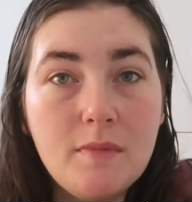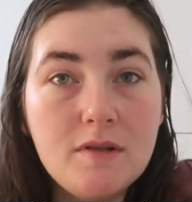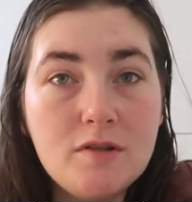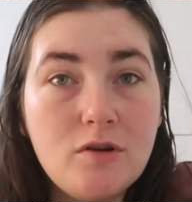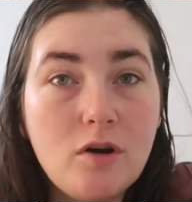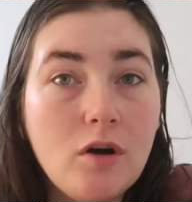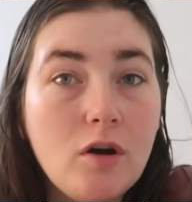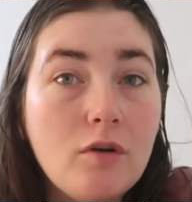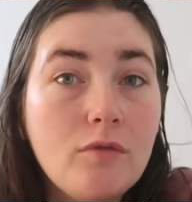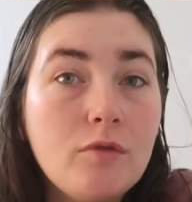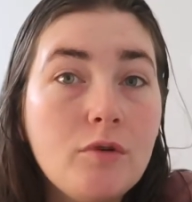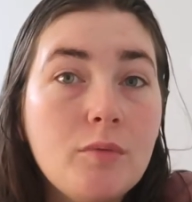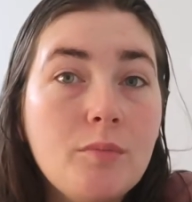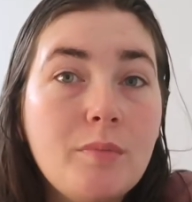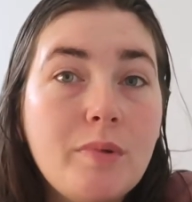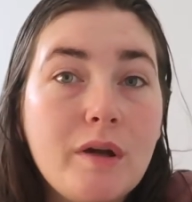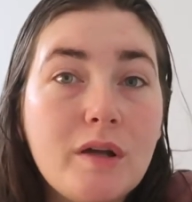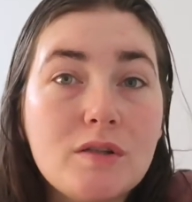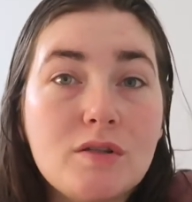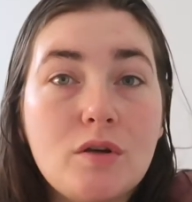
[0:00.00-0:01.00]
into our room
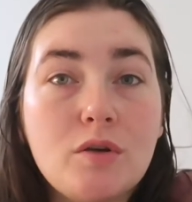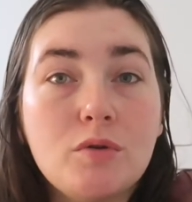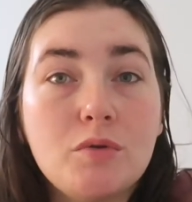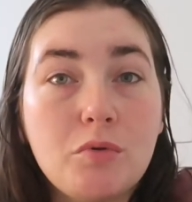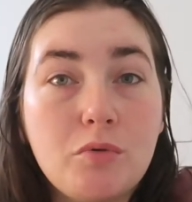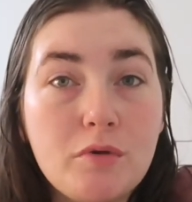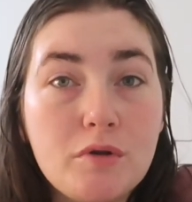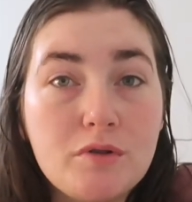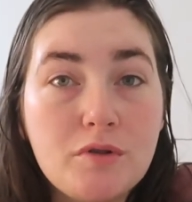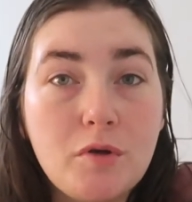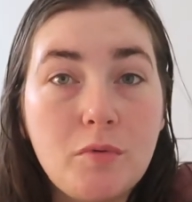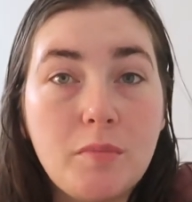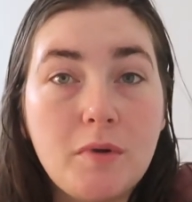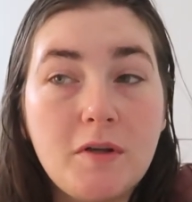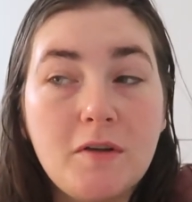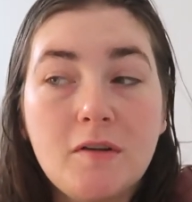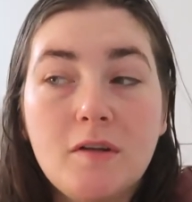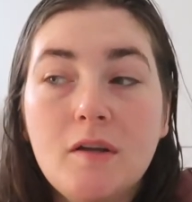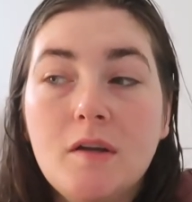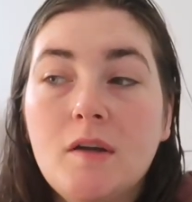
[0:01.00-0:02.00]
because our door is
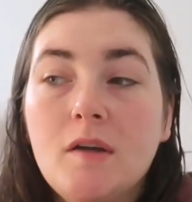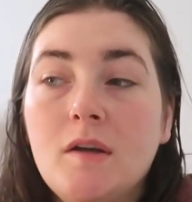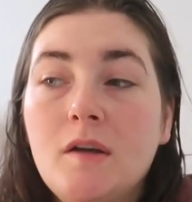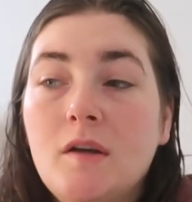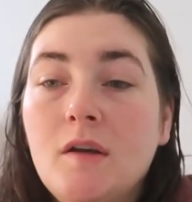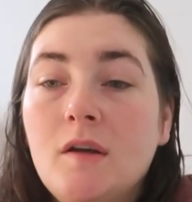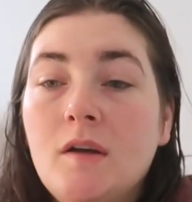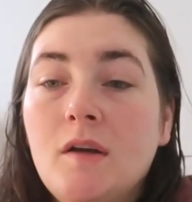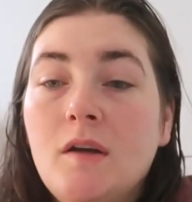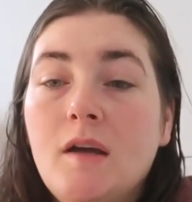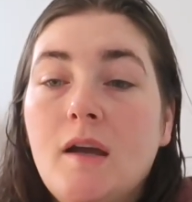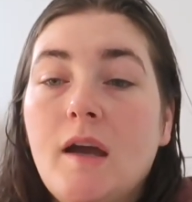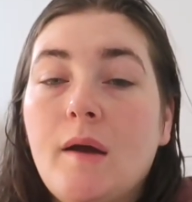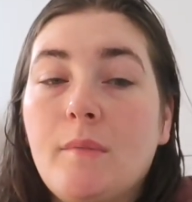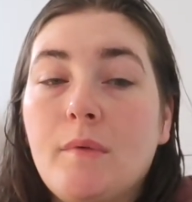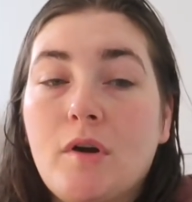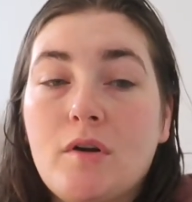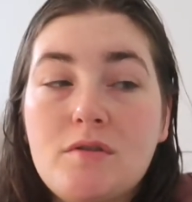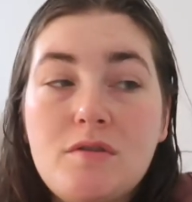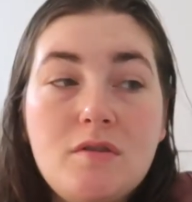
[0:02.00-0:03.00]
open.
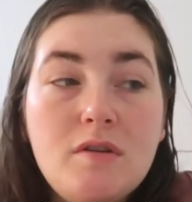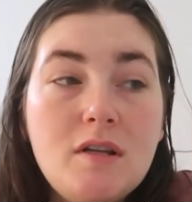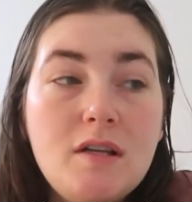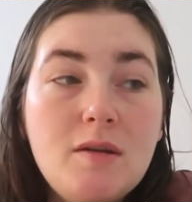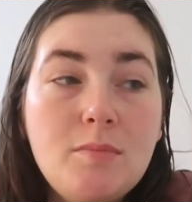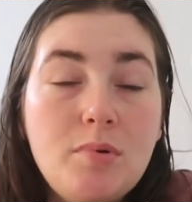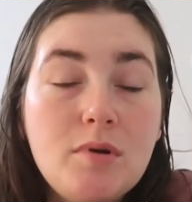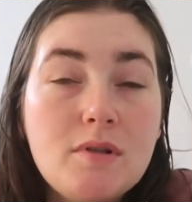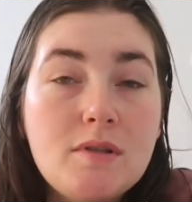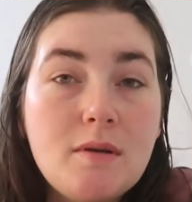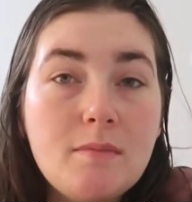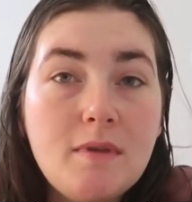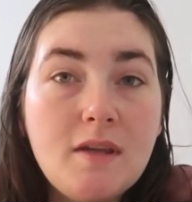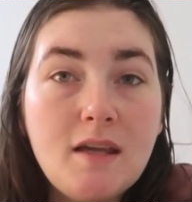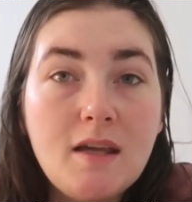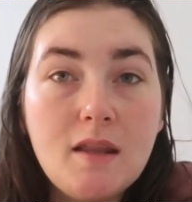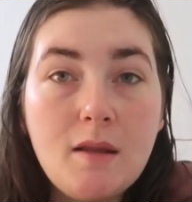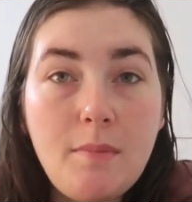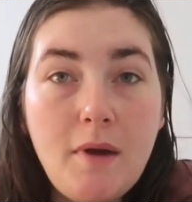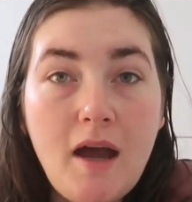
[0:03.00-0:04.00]
And we also need to put
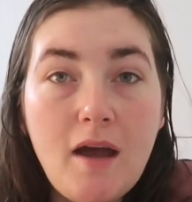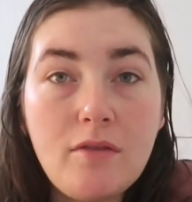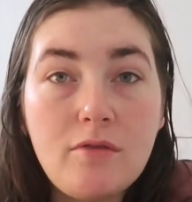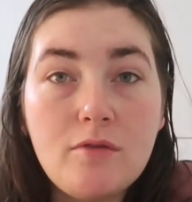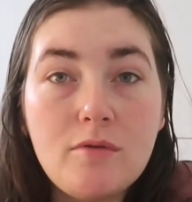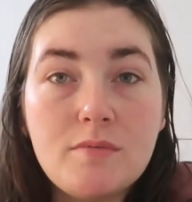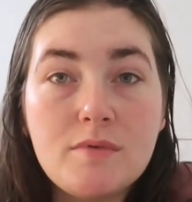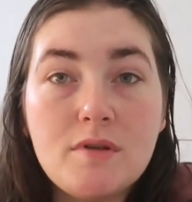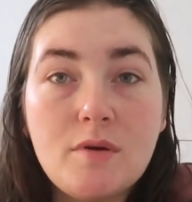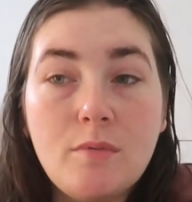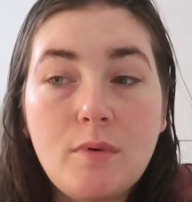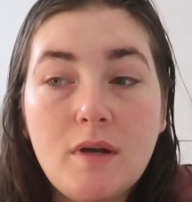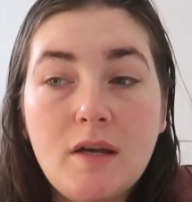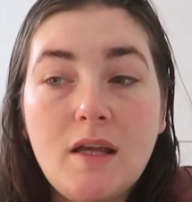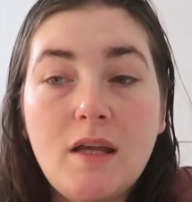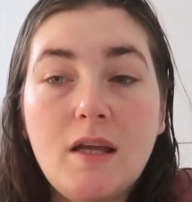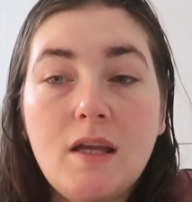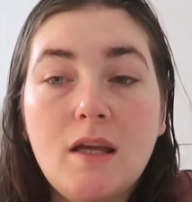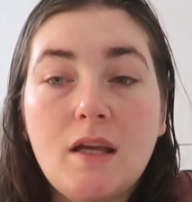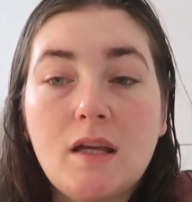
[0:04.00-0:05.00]
something in the bathroom so when
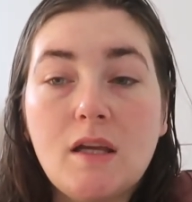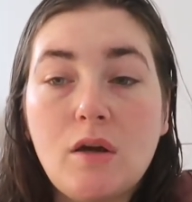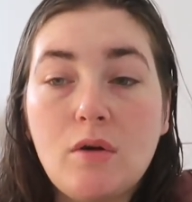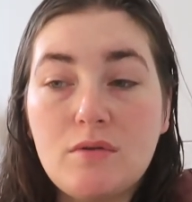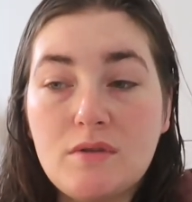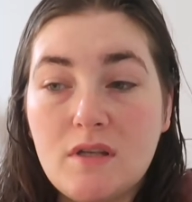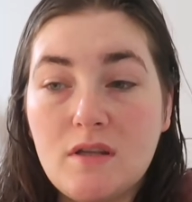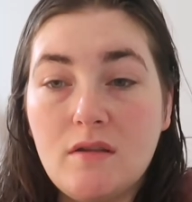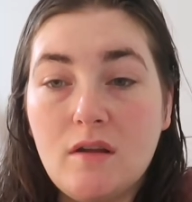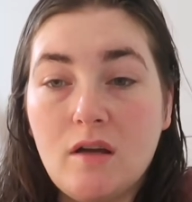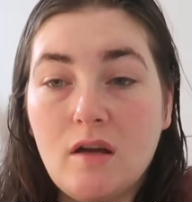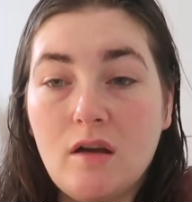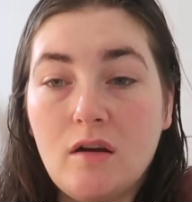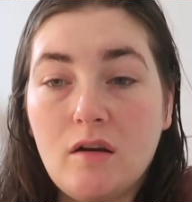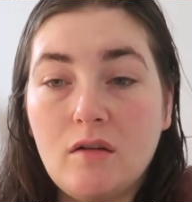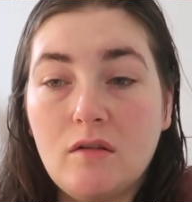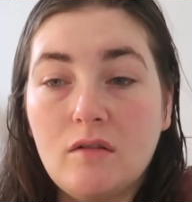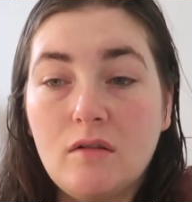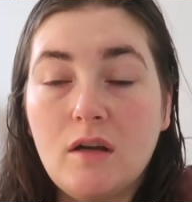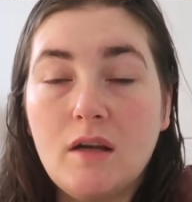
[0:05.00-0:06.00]
he goes in
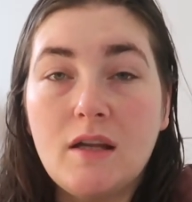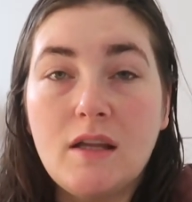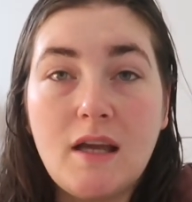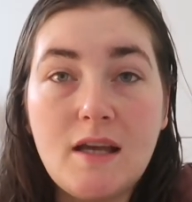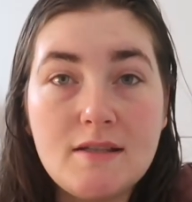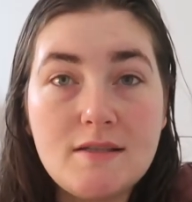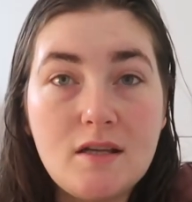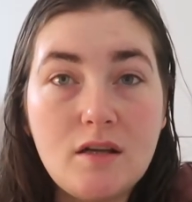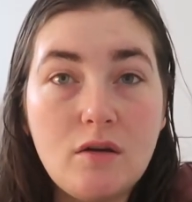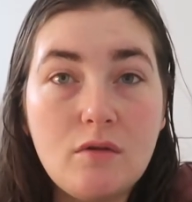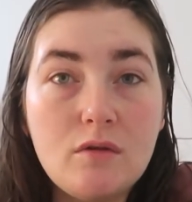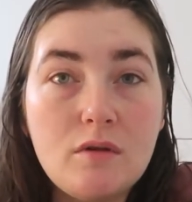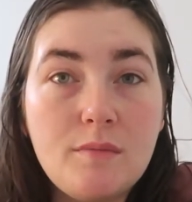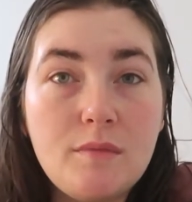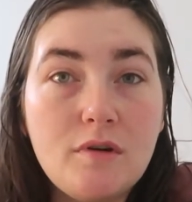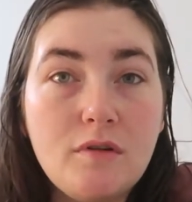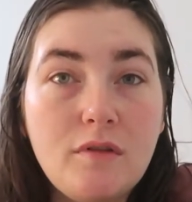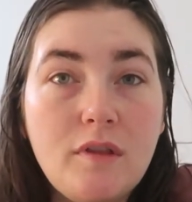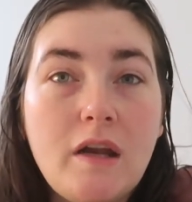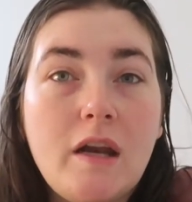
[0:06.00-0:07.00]
there and he has to go in the
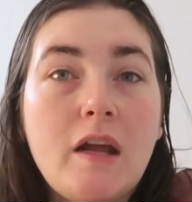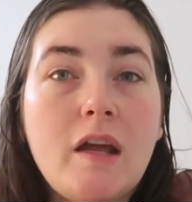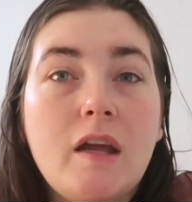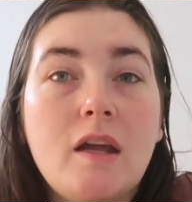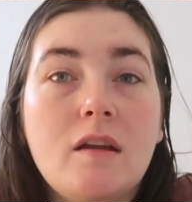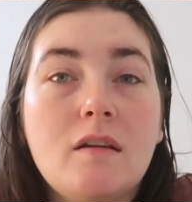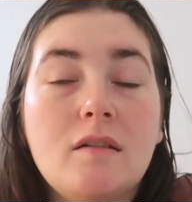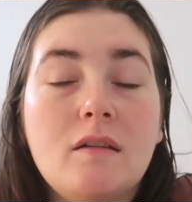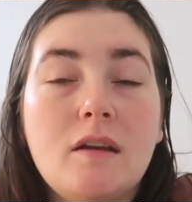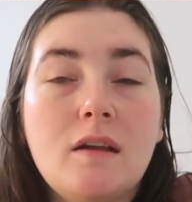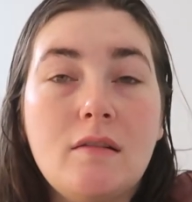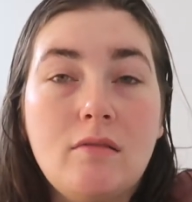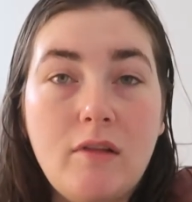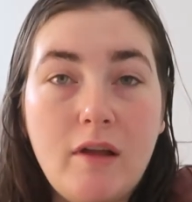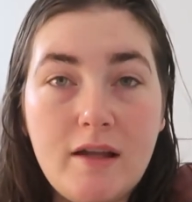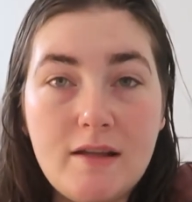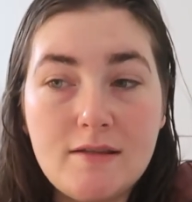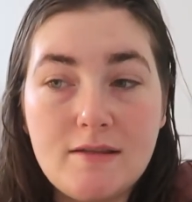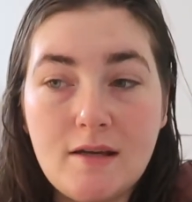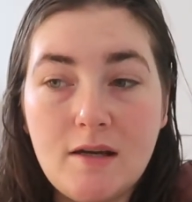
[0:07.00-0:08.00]
middle of the night, it
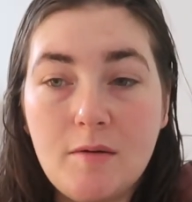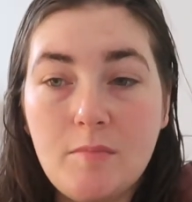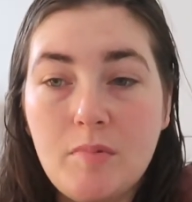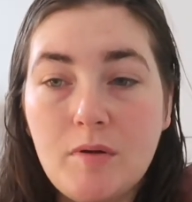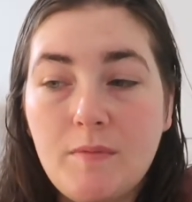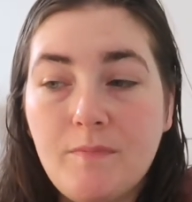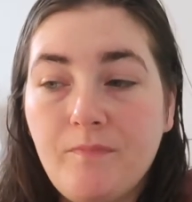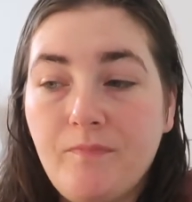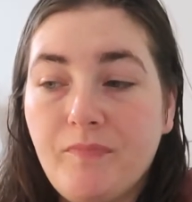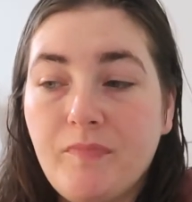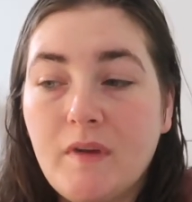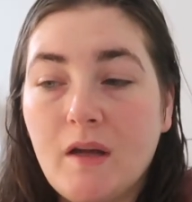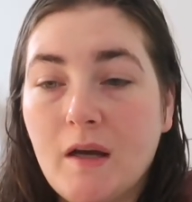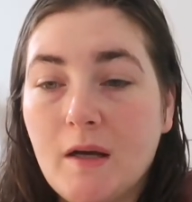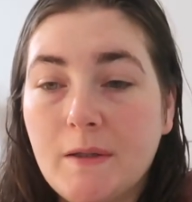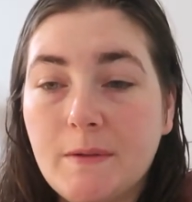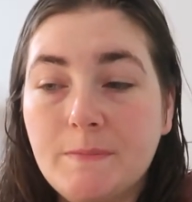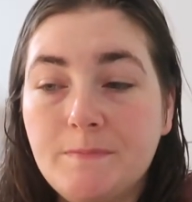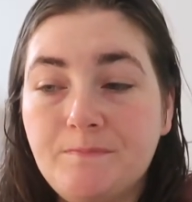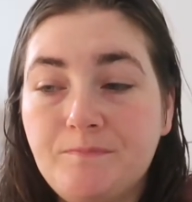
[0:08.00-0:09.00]
lights up.
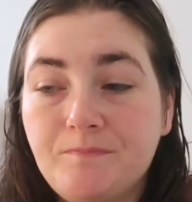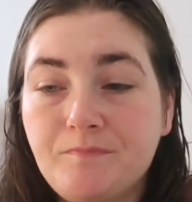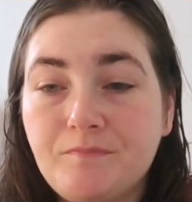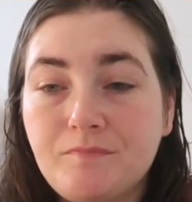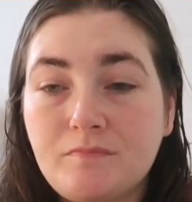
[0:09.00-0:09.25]
Um,